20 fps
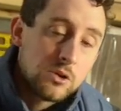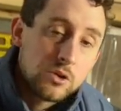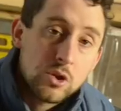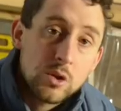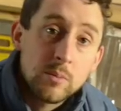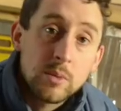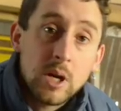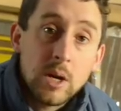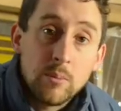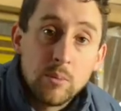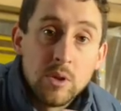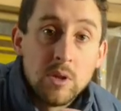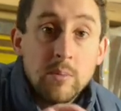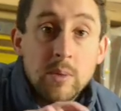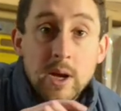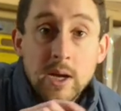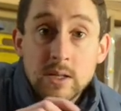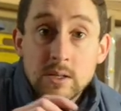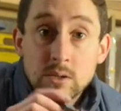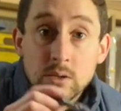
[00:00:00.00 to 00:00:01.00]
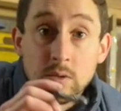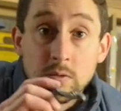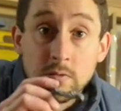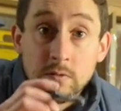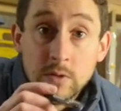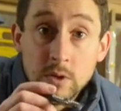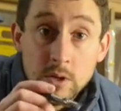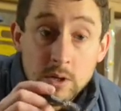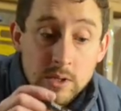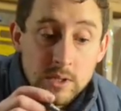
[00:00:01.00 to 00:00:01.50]
trim it up with a bandsaw
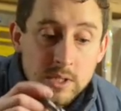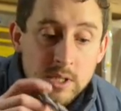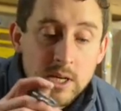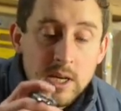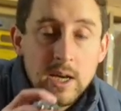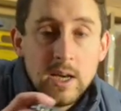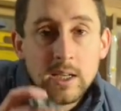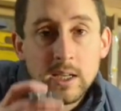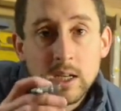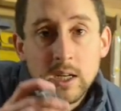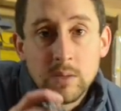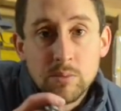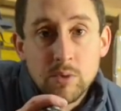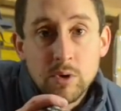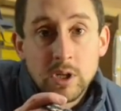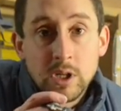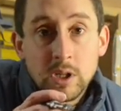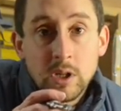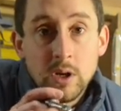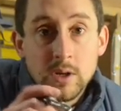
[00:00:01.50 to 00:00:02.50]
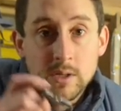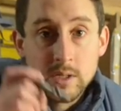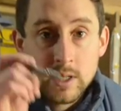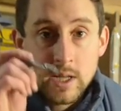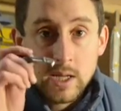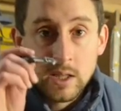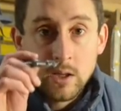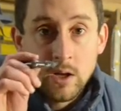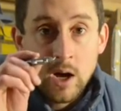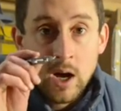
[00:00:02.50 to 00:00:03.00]
first, get it pretty close to
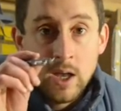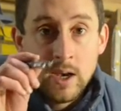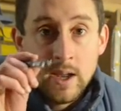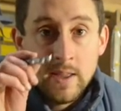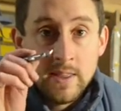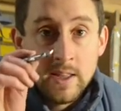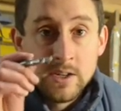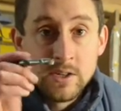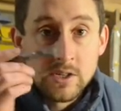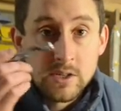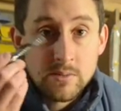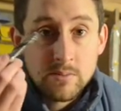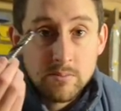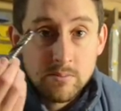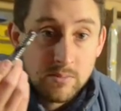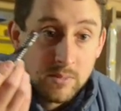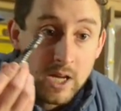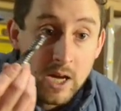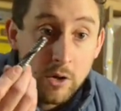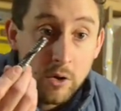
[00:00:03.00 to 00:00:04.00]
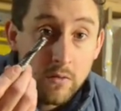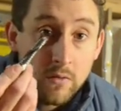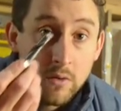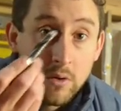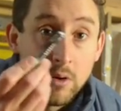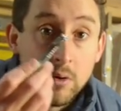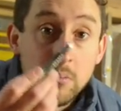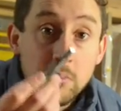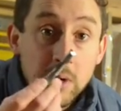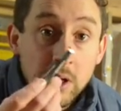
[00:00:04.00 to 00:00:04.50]
that line, and then just cut off
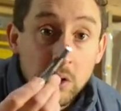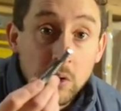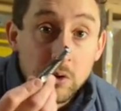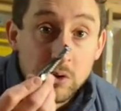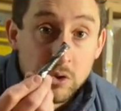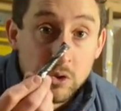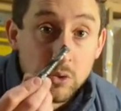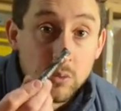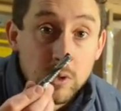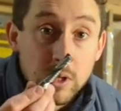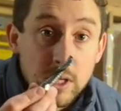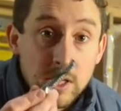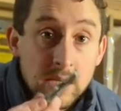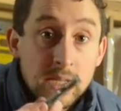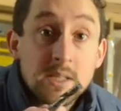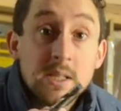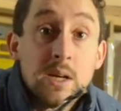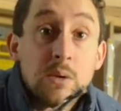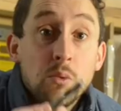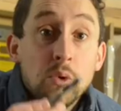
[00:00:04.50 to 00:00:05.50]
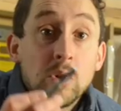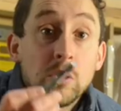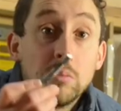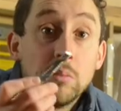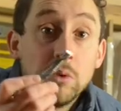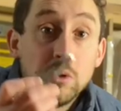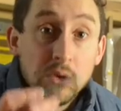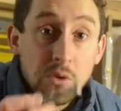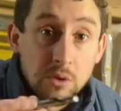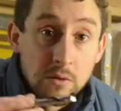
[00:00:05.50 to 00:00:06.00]
a mil or two with these, they work
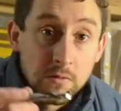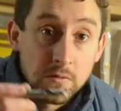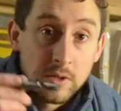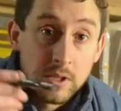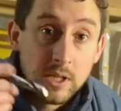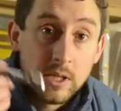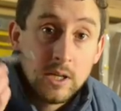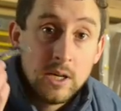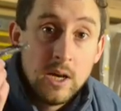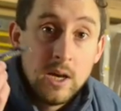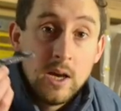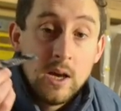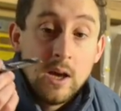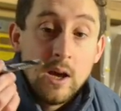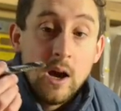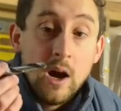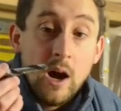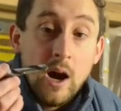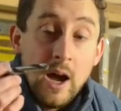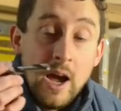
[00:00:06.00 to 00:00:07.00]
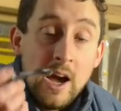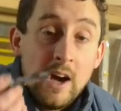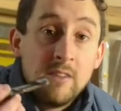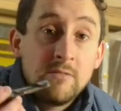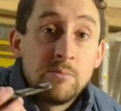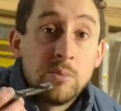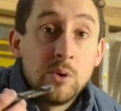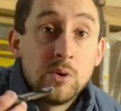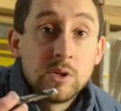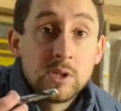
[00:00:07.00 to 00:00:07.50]
beautifully. I
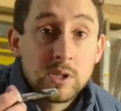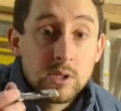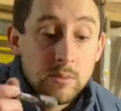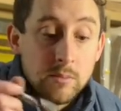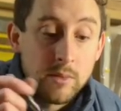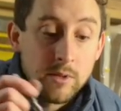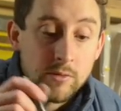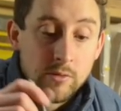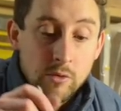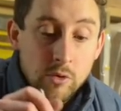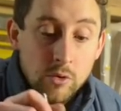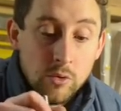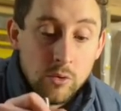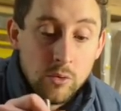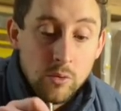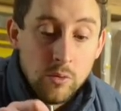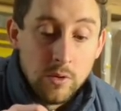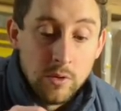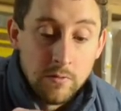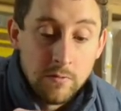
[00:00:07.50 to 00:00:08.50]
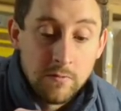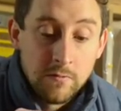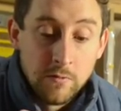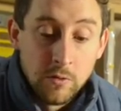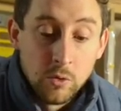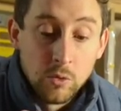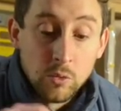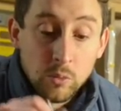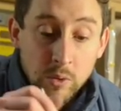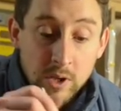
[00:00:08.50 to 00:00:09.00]
have pushed them through the
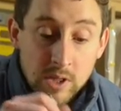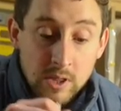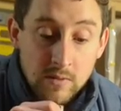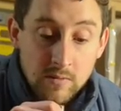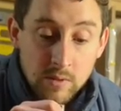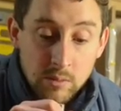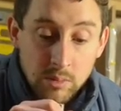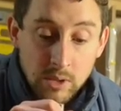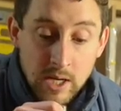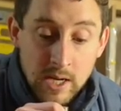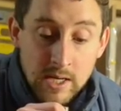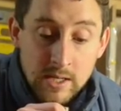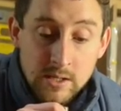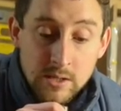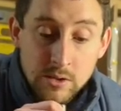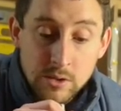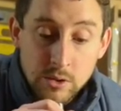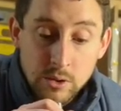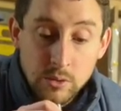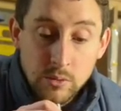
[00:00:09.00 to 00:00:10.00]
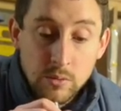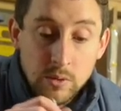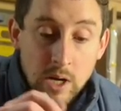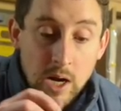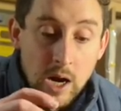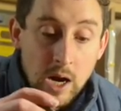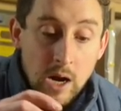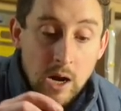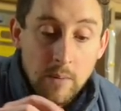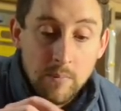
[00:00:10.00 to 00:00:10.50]
full width of the blade to do
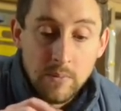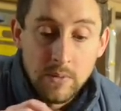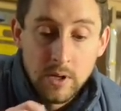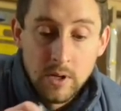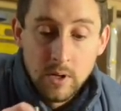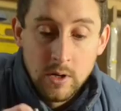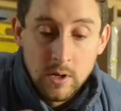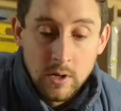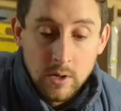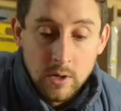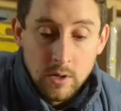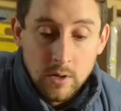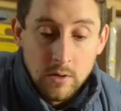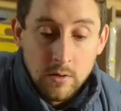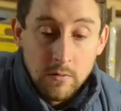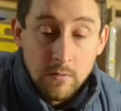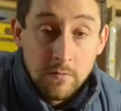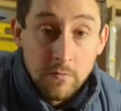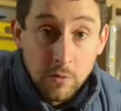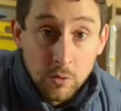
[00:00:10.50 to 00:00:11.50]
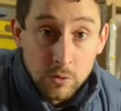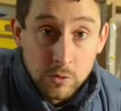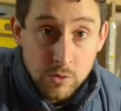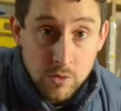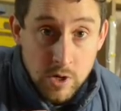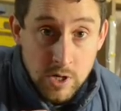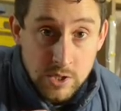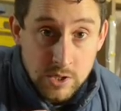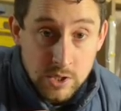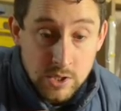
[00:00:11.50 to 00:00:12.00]
full
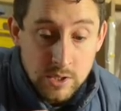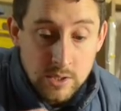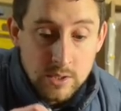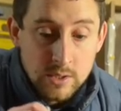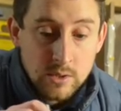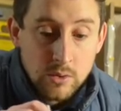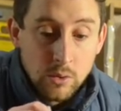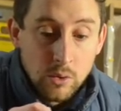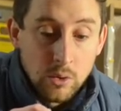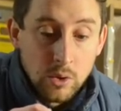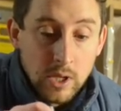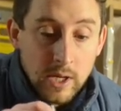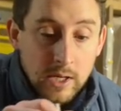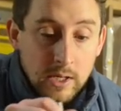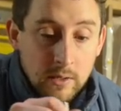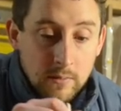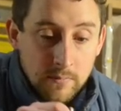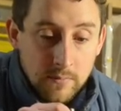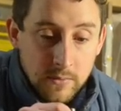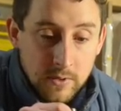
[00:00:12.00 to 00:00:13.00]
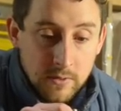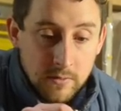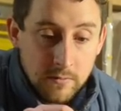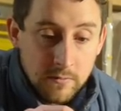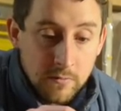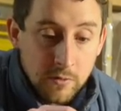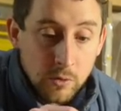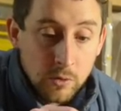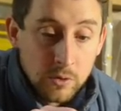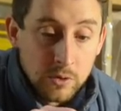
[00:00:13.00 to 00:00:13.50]
trenches or like
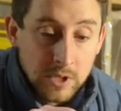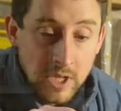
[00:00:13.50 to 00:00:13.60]
full